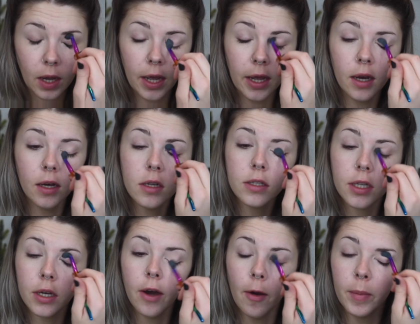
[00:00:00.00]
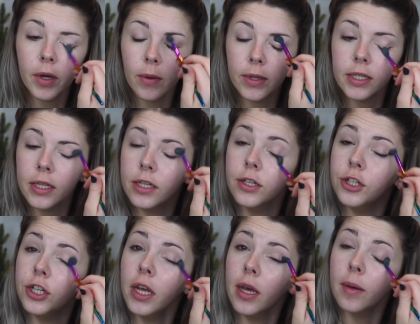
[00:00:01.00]
I also have been going to the
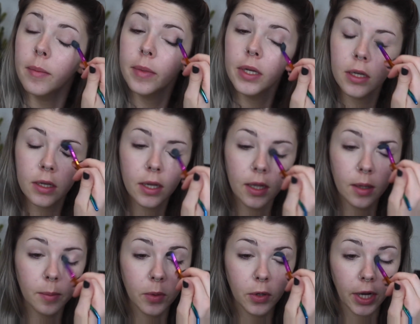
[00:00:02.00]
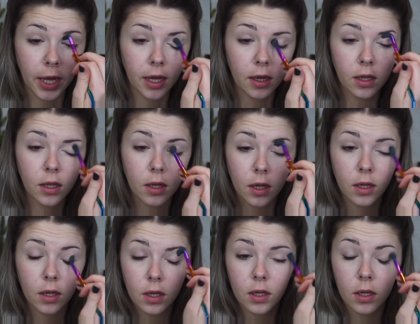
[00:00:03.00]
gym in the morning
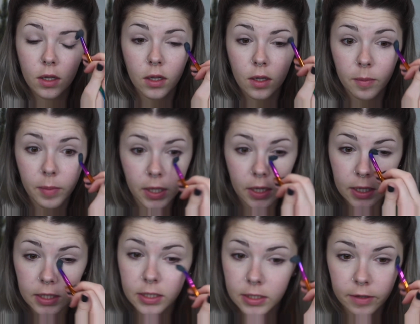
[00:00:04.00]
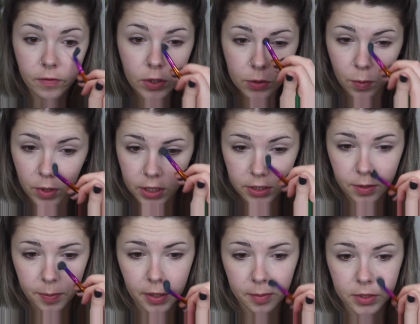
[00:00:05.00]
because I've always wanted to
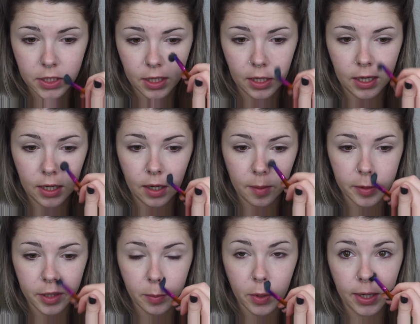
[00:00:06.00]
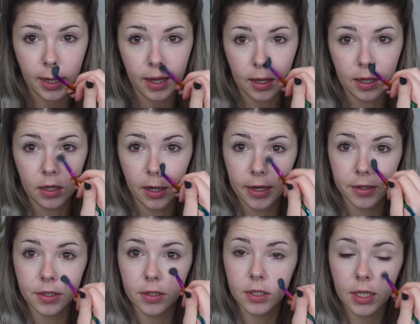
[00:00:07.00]
be able to like get up in the morning and
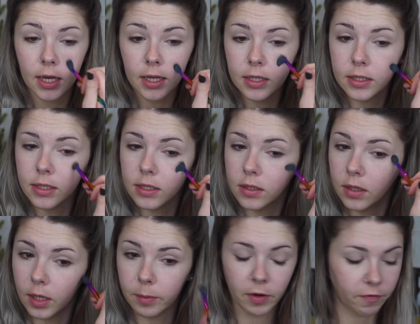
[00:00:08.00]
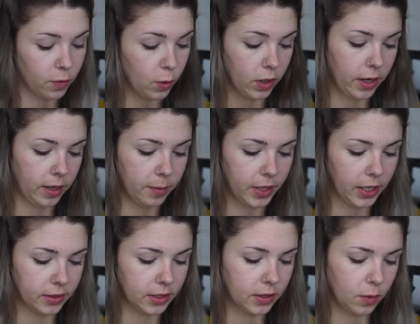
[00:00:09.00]
exercise like before anybody
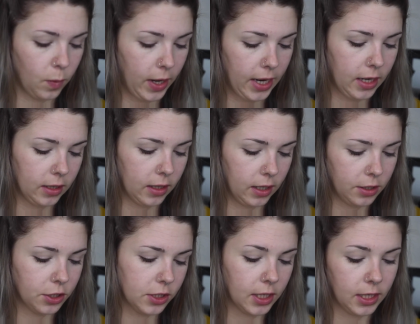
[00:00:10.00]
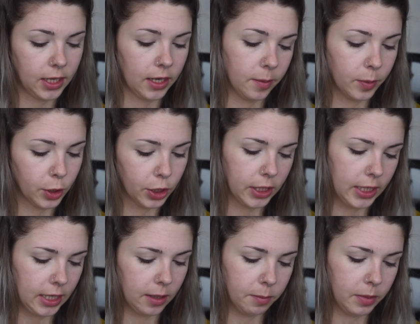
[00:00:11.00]
else is awake, and like just like get up
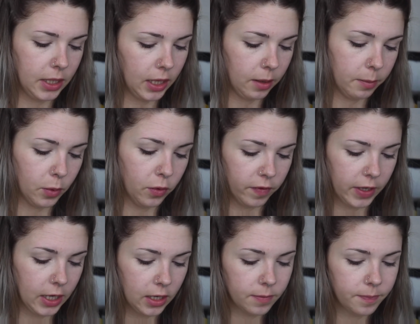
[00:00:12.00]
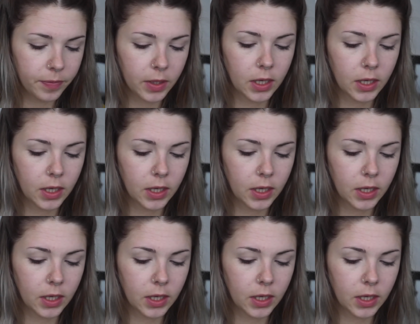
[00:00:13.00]
early and be like motivated.